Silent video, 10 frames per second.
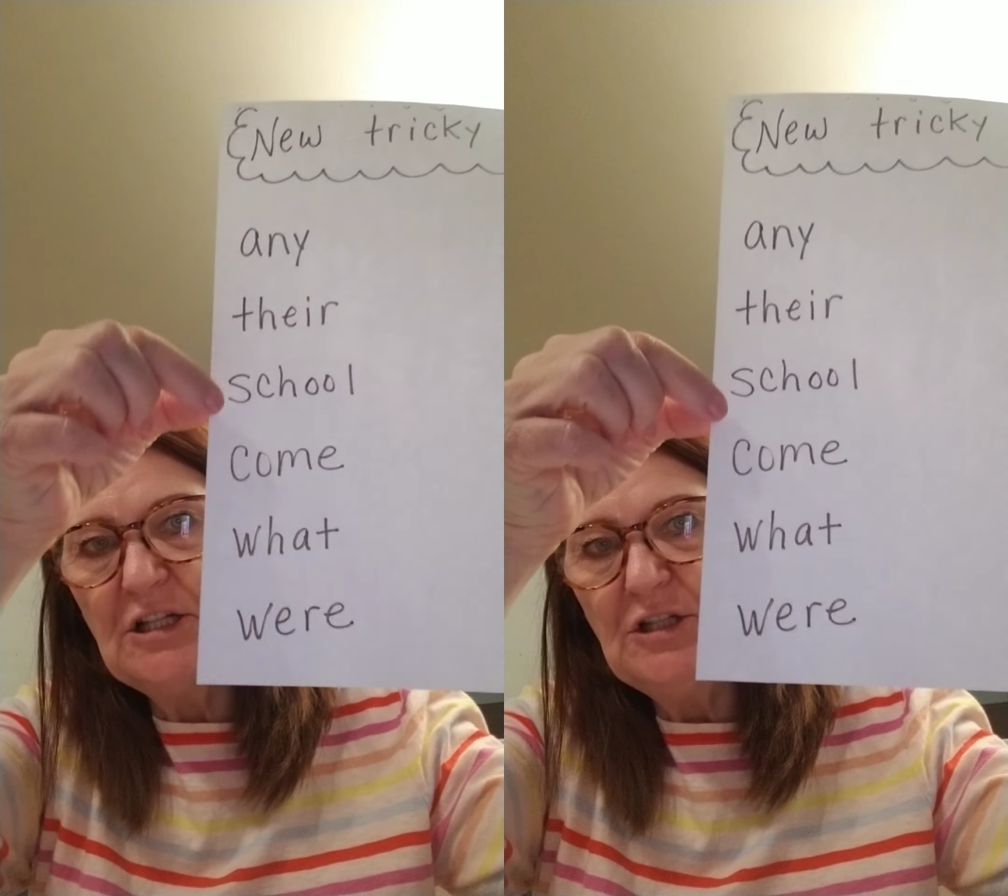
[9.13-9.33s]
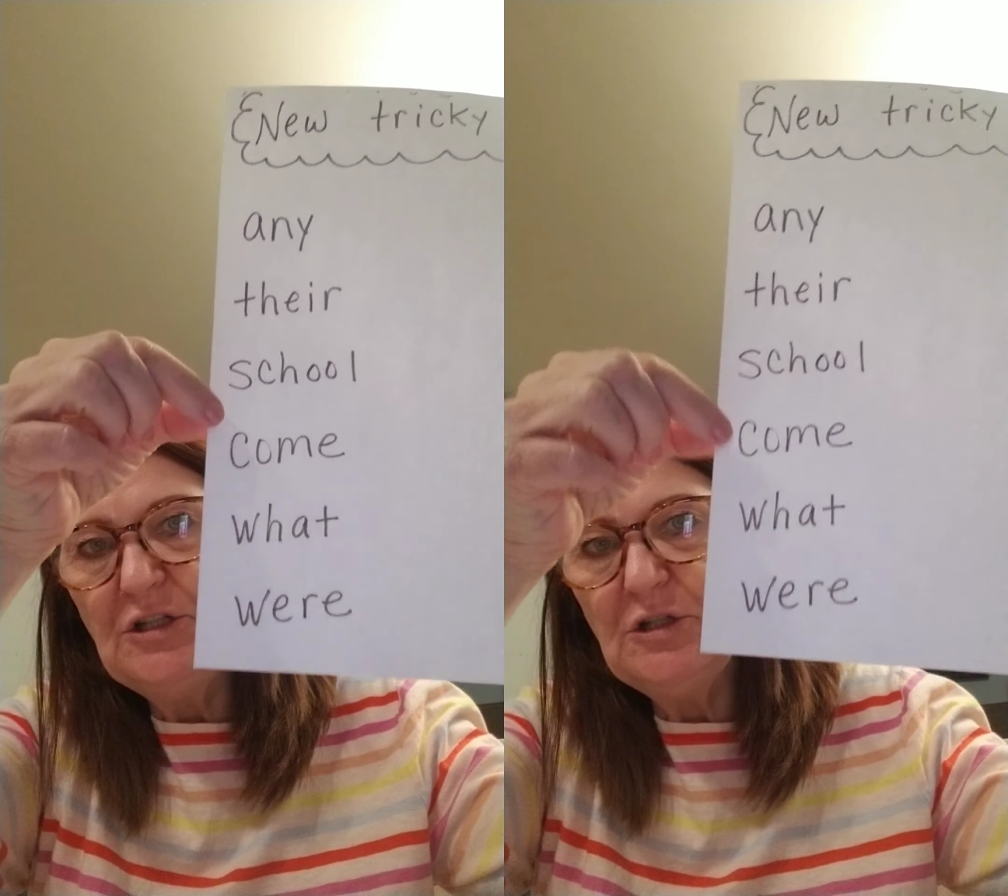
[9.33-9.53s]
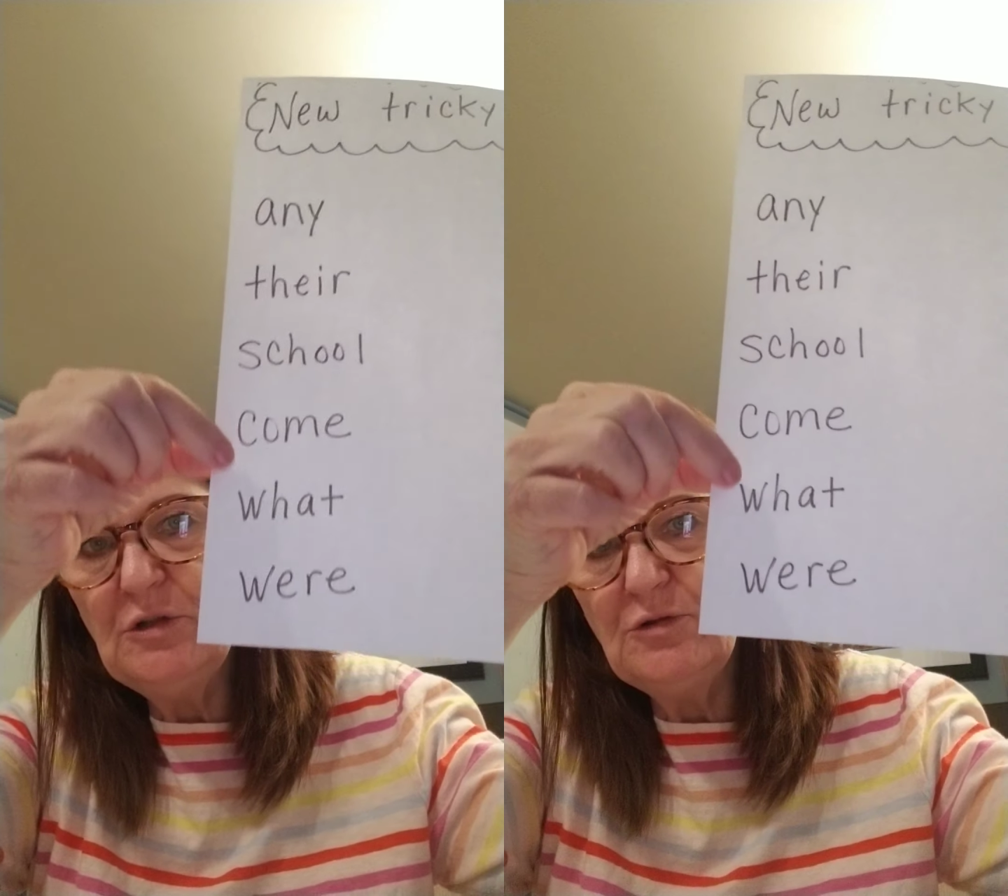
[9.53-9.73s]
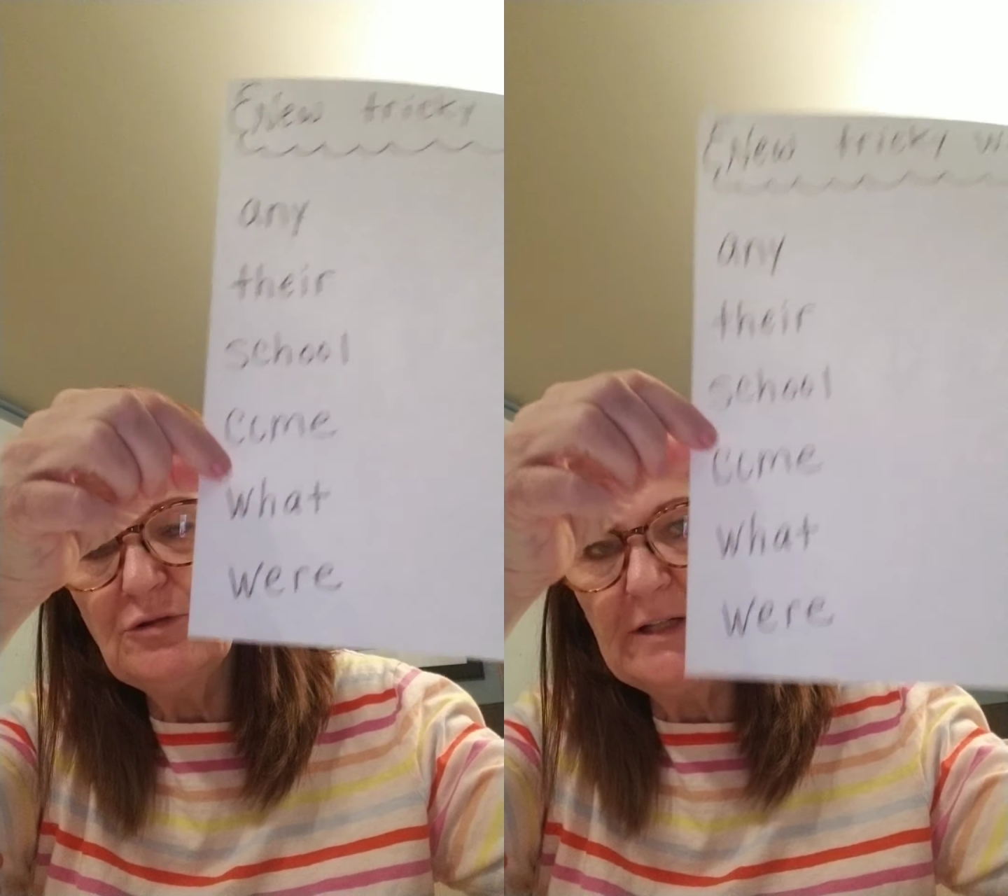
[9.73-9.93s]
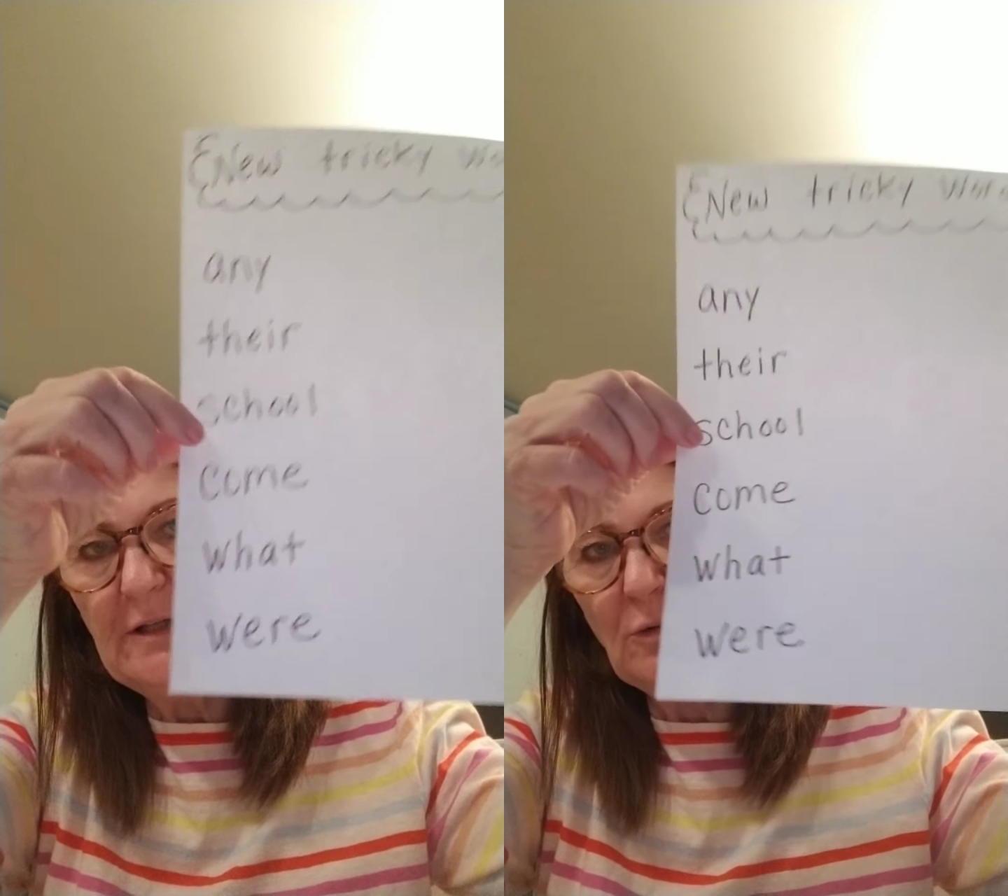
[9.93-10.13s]
new
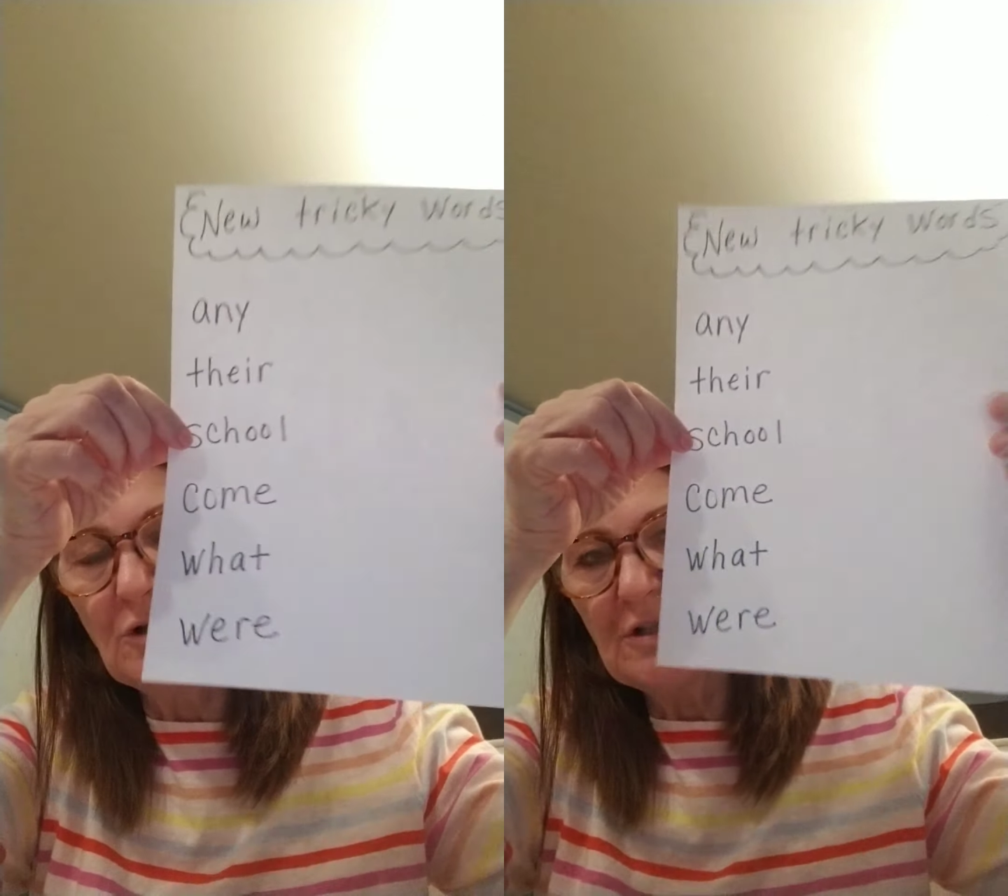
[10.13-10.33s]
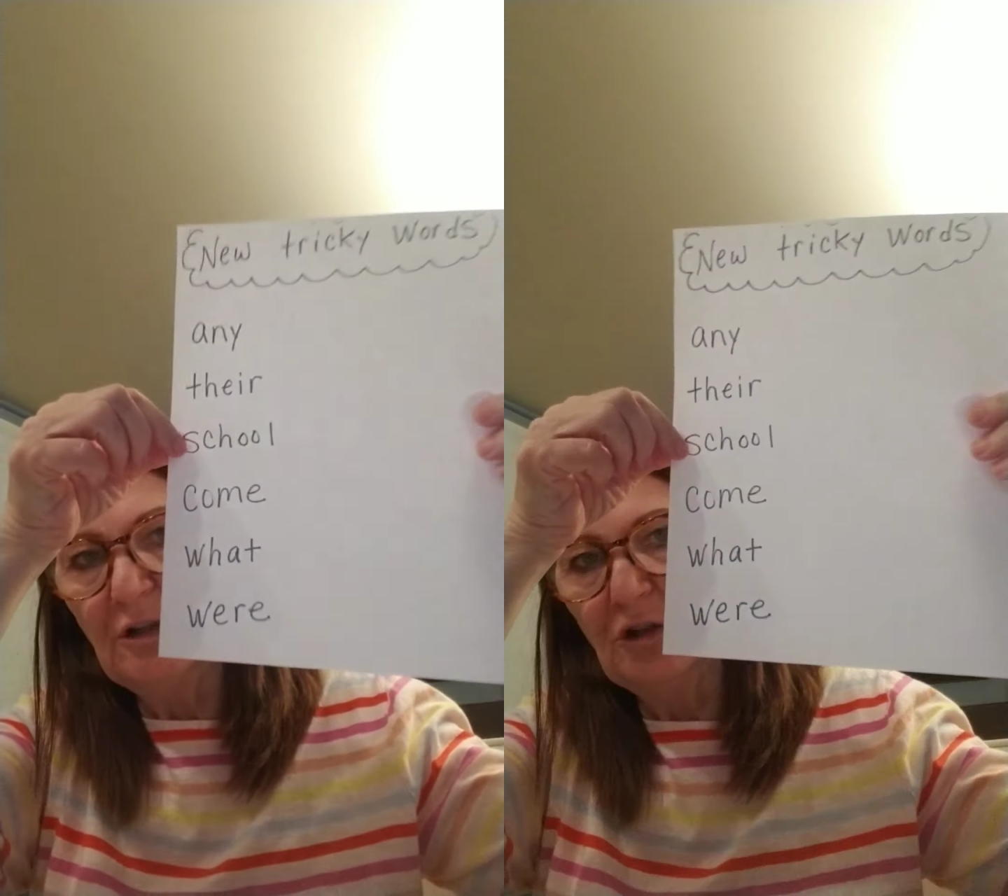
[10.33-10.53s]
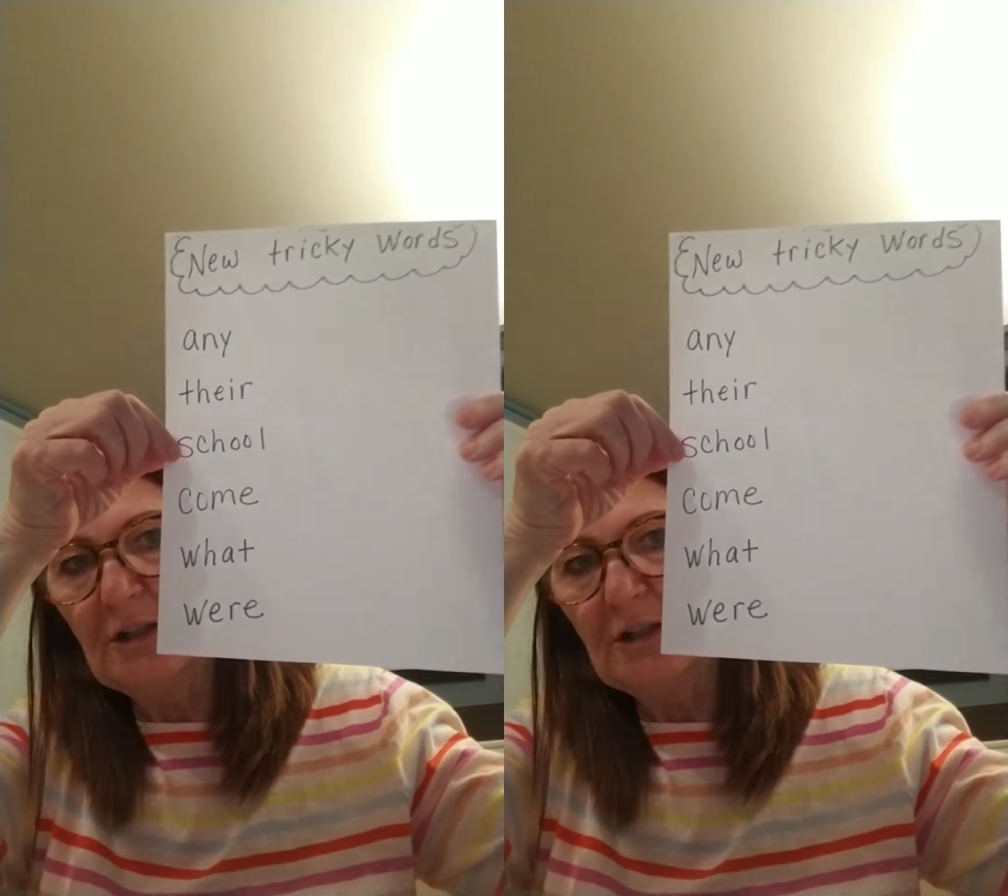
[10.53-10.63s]
tricky words that look